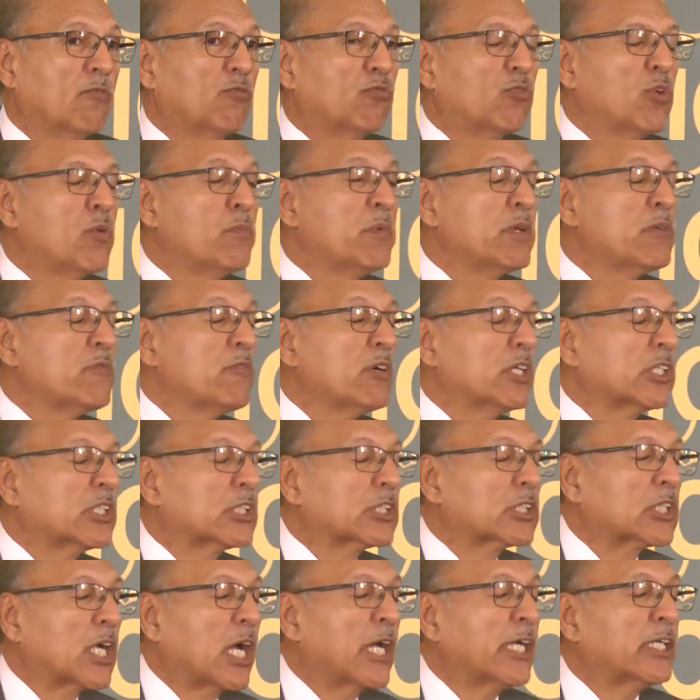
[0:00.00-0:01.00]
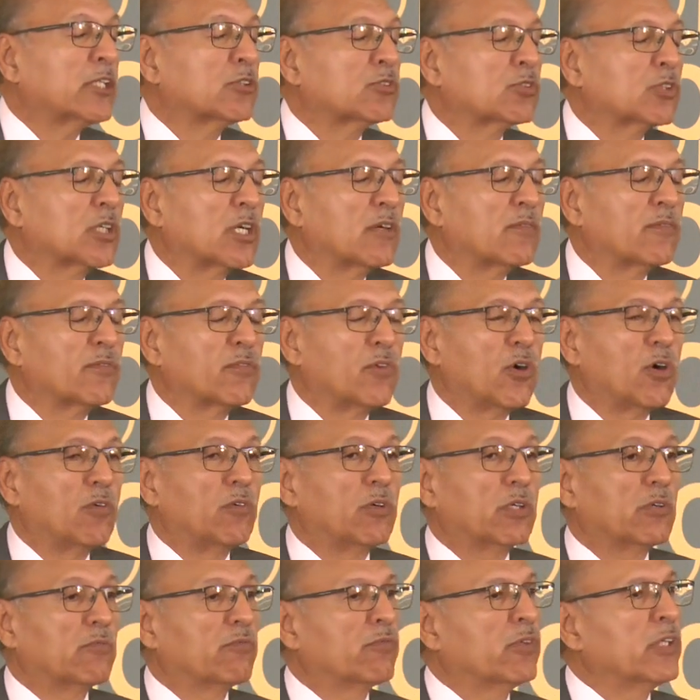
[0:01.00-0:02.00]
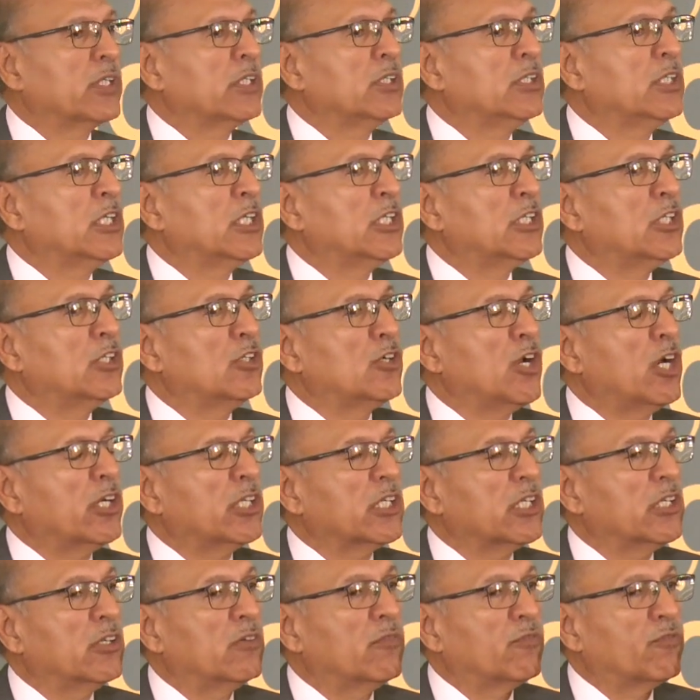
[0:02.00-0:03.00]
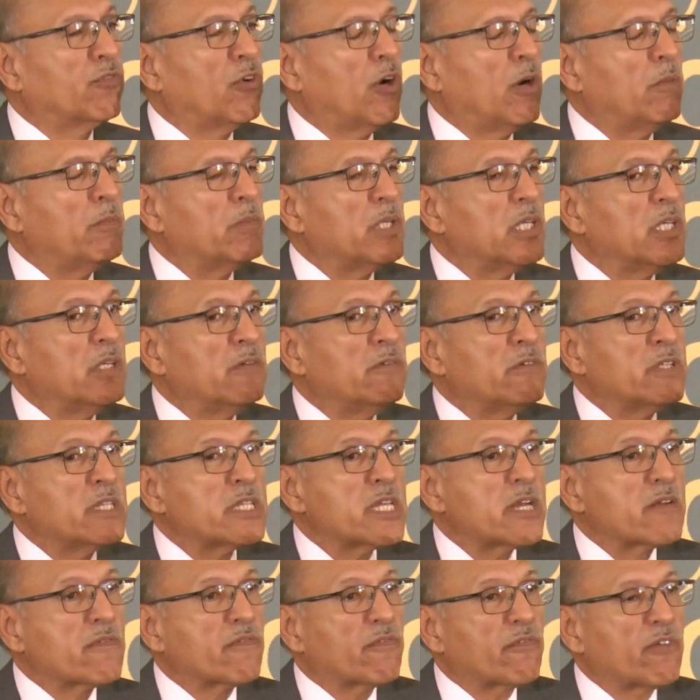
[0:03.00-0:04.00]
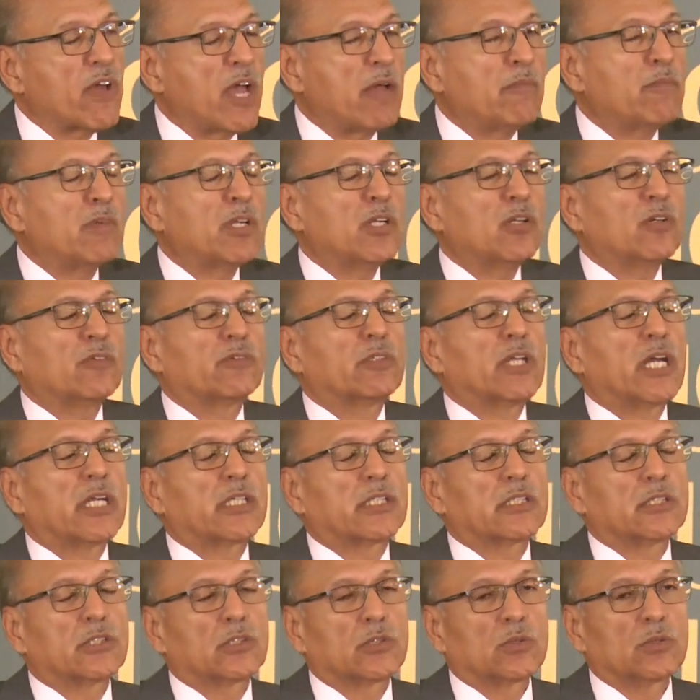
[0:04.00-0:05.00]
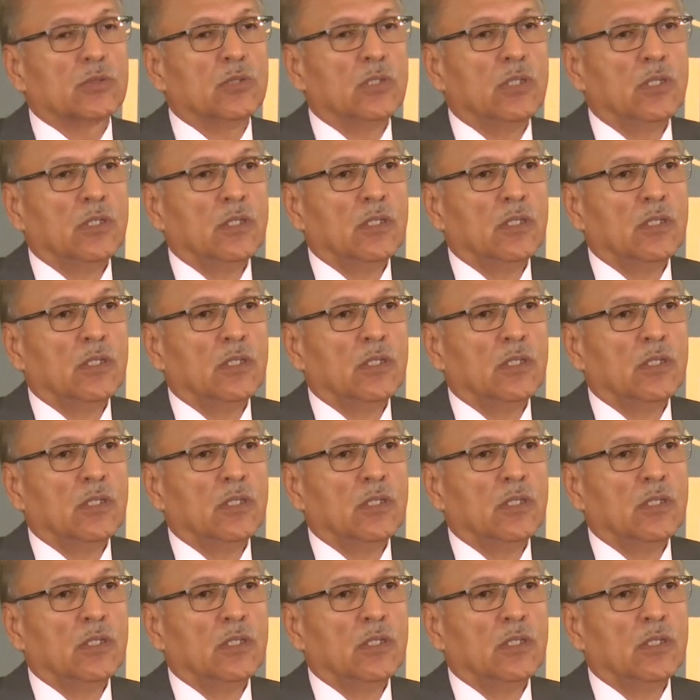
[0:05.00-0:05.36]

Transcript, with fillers: Women were shy to come forward. We, they did not inform even their family of that issue.